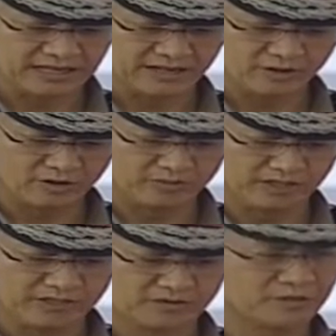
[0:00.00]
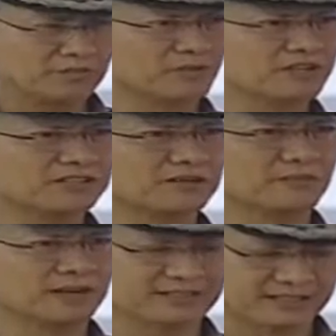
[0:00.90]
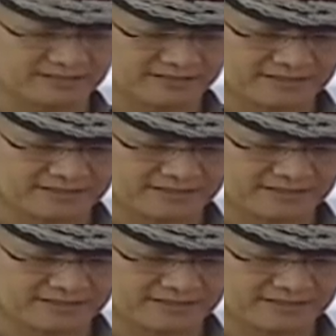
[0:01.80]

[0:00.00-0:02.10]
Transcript: and homage to the police martyrs.